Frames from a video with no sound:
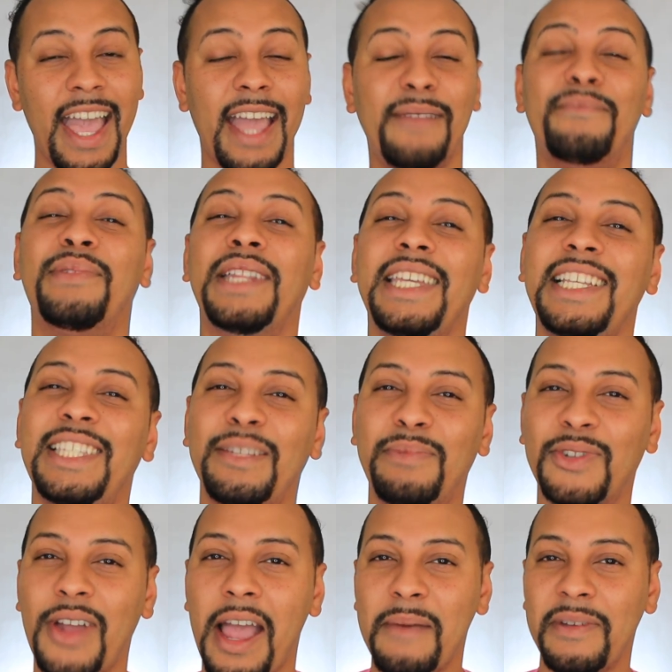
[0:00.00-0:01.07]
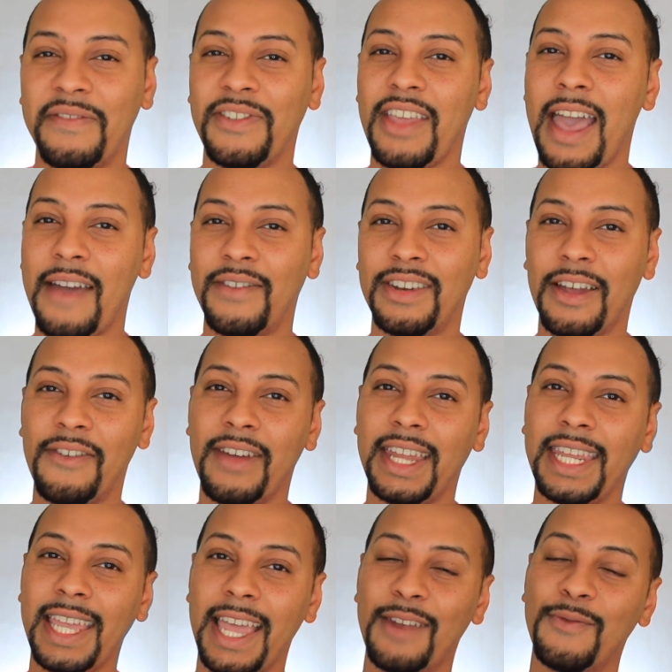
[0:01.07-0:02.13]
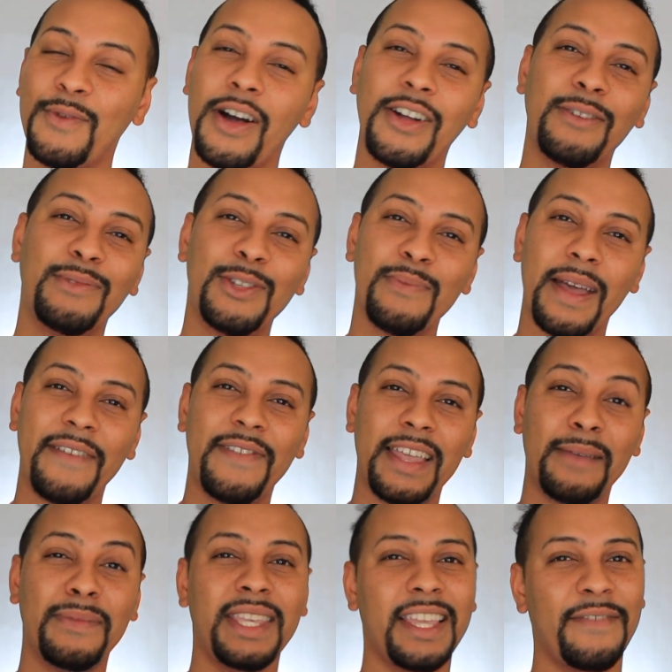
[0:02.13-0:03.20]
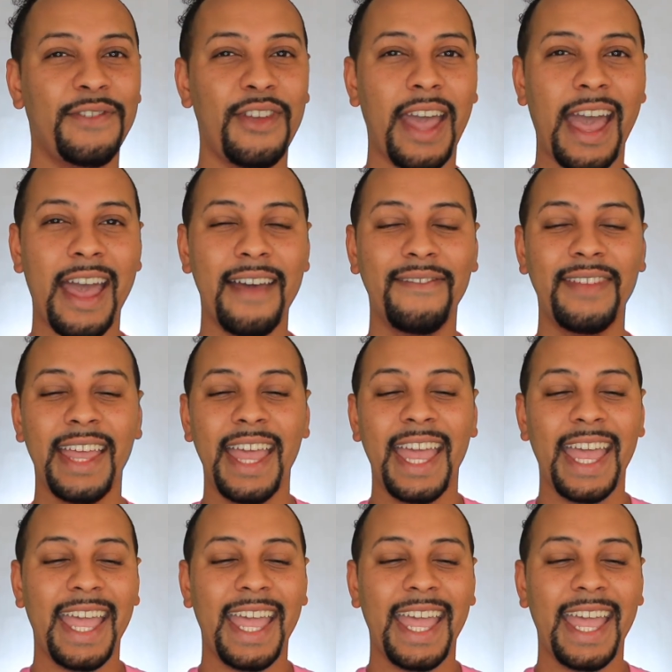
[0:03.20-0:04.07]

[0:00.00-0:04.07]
and please subscribe if you haven't already, and welcome to my family if you have.